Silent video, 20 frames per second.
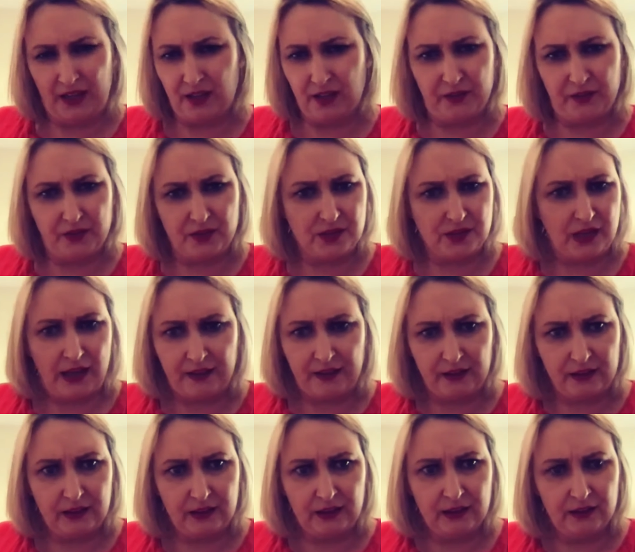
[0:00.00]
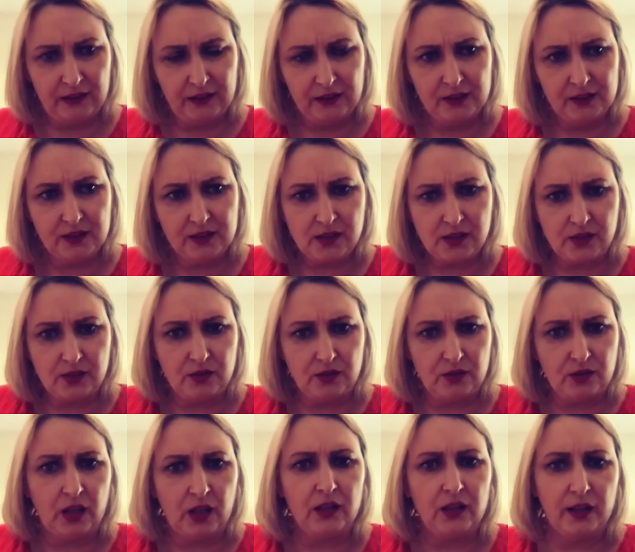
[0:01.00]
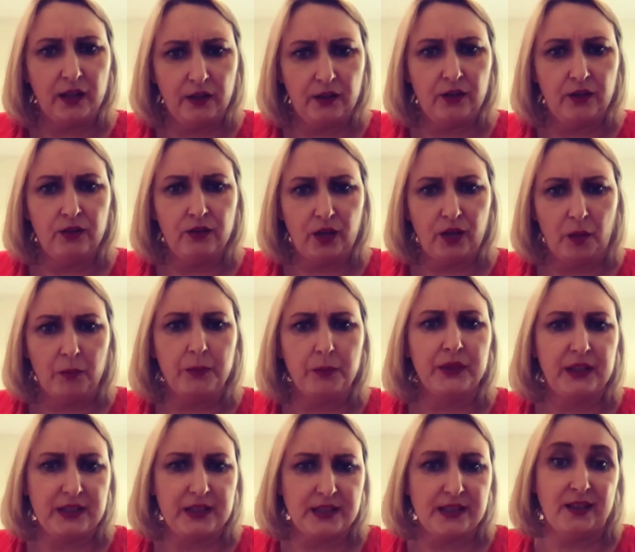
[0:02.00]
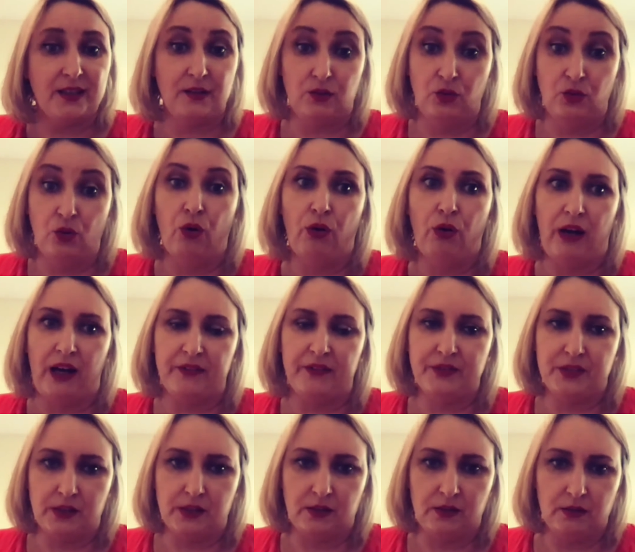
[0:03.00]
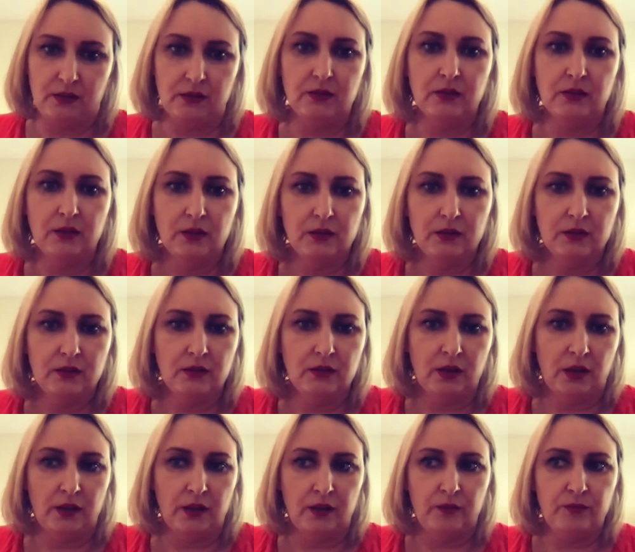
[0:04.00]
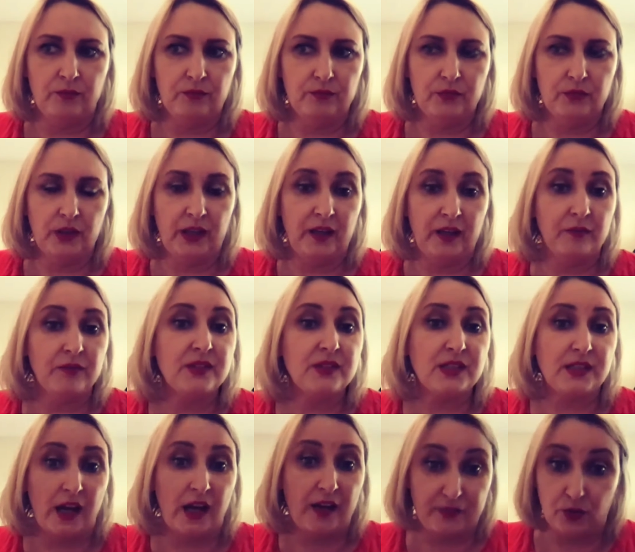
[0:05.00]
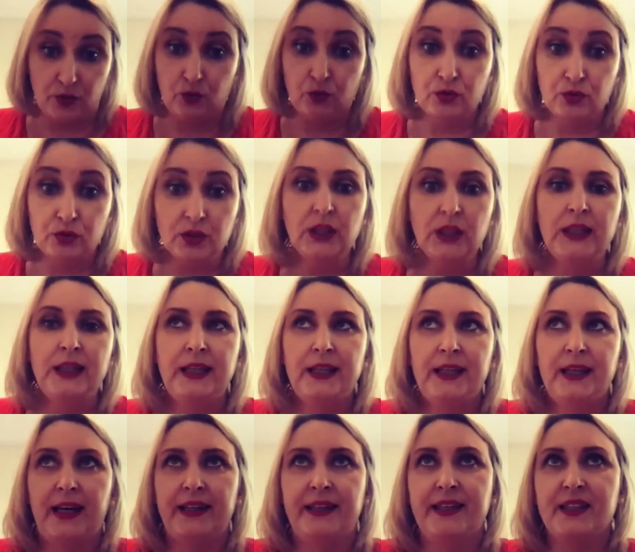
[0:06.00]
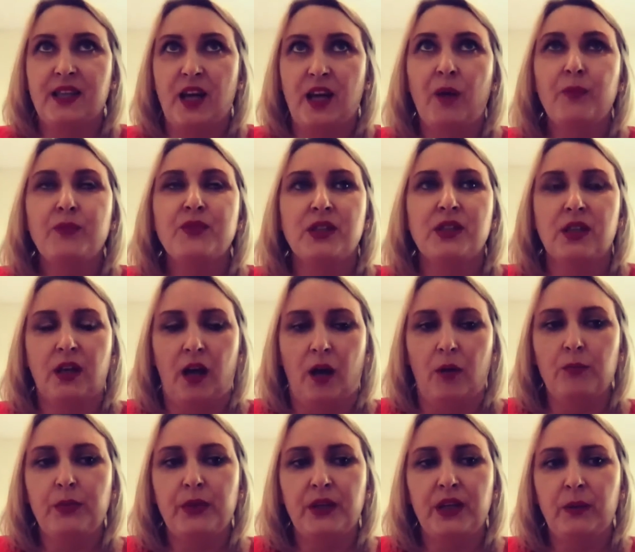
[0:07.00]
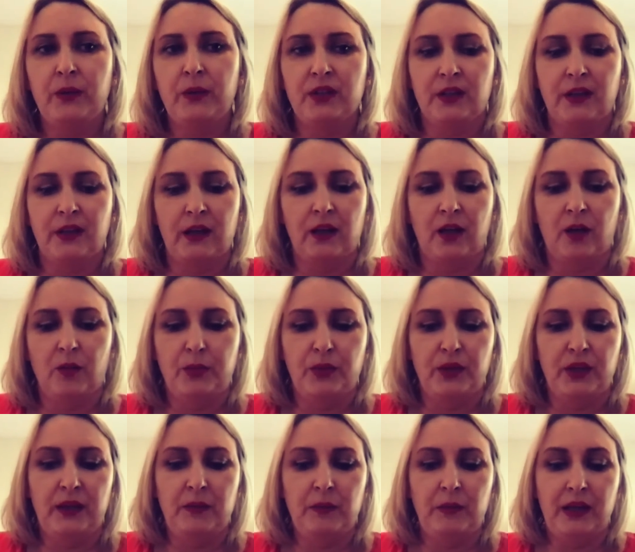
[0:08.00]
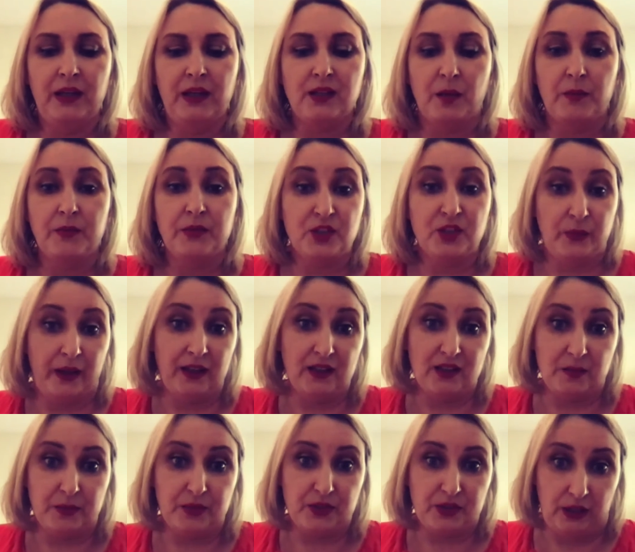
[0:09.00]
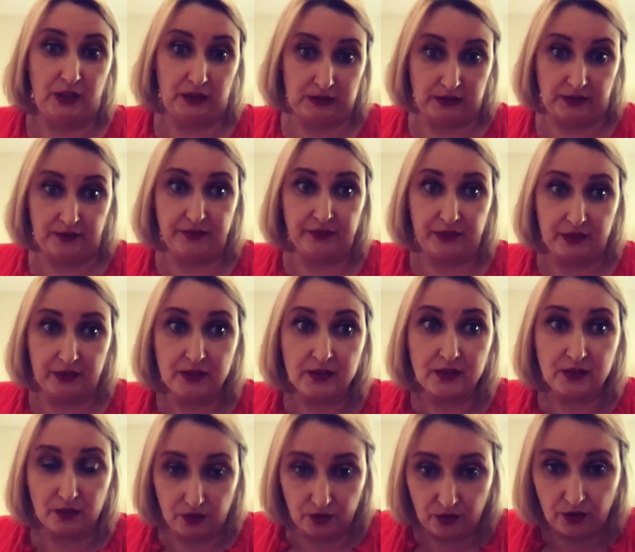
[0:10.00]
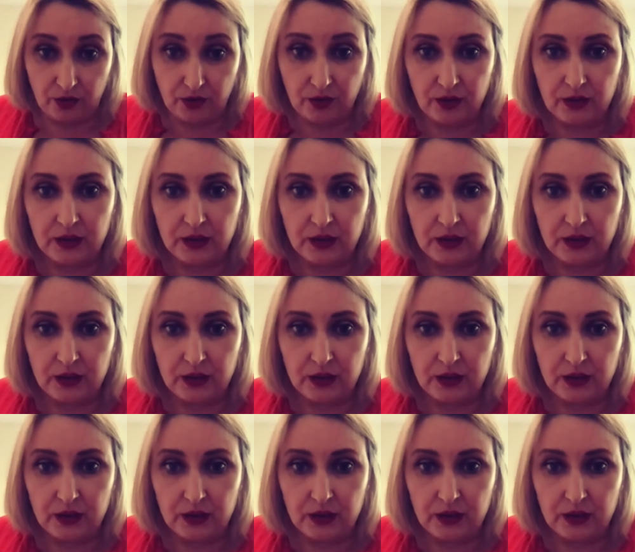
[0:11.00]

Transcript: of their salary to allow companies to not have to let staff go. And it's up to the company whether that company makes up the 20% difference or not.